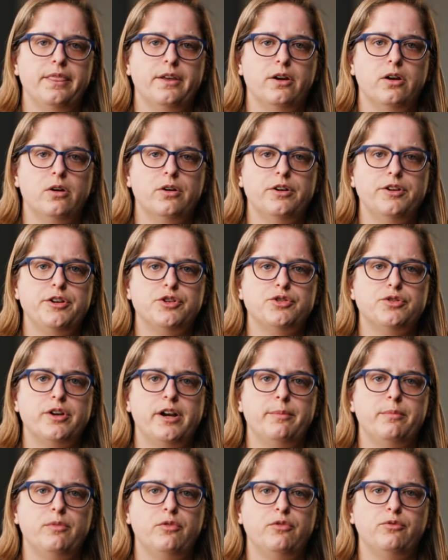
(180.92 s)
The harder you
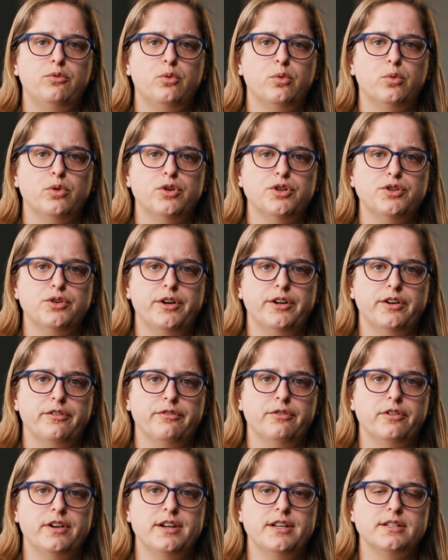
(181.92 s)
try to move forward during a
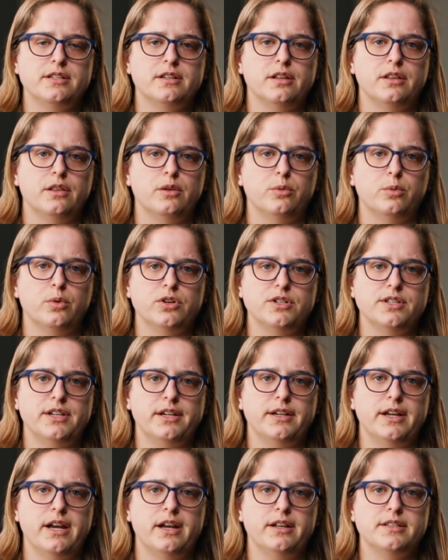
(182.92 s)
freeze, the worse
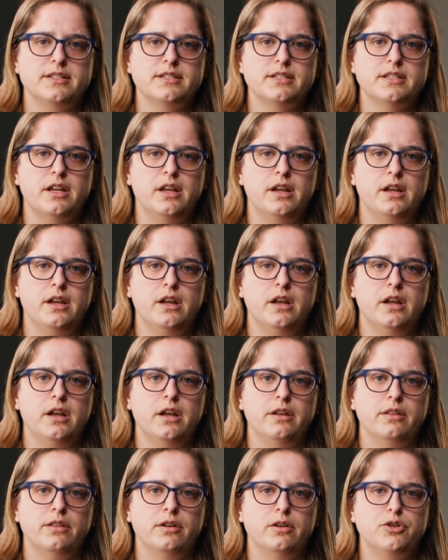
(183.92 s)
it gets.
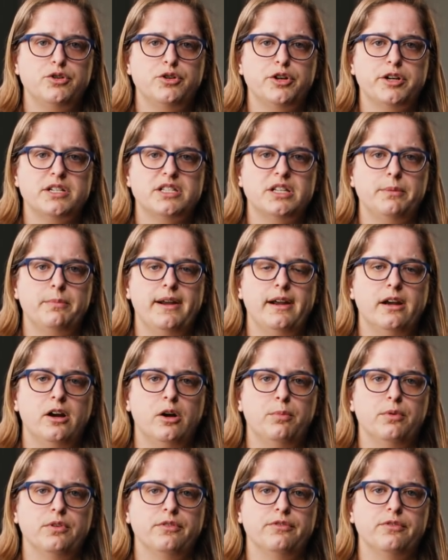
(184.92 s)
There are tricks that may
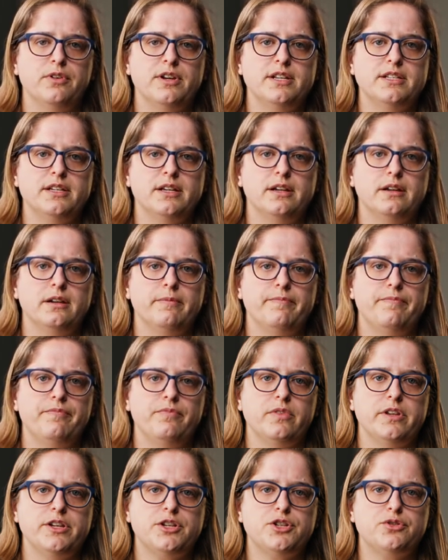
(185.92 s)
help with freezing.
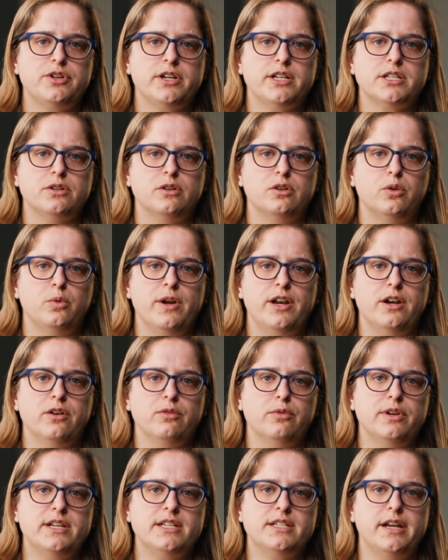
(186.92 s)
These tricks are a way to
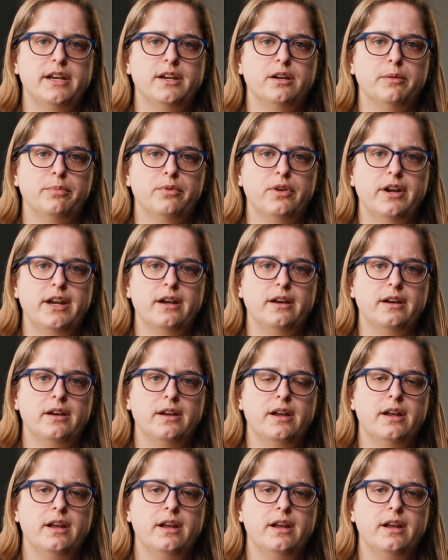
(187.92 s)
reset your brain.